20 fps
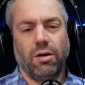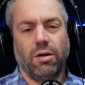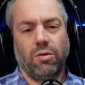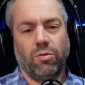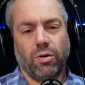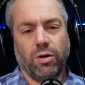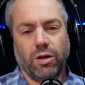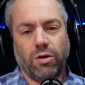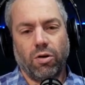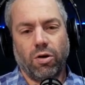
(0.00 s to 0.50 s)

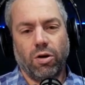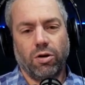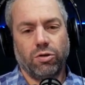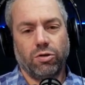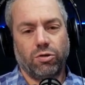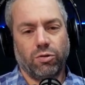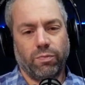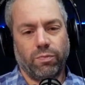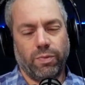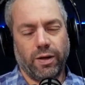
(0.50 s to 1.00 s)
we're going
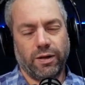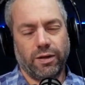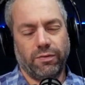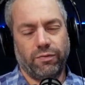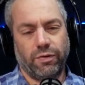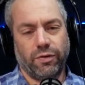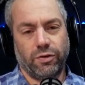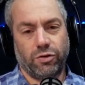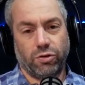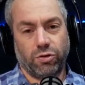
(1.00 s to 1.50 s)
to
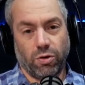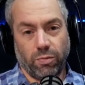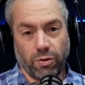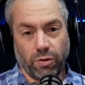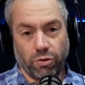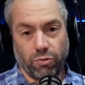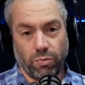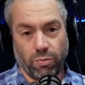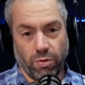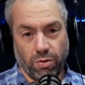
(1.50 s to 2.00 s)
benefit so
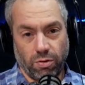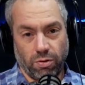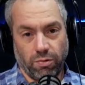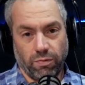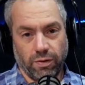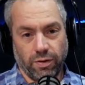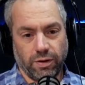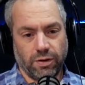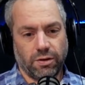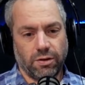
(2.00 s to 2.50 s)
much more of
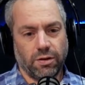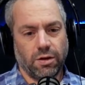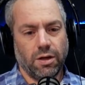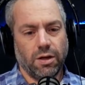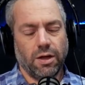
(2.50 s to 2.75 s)
it.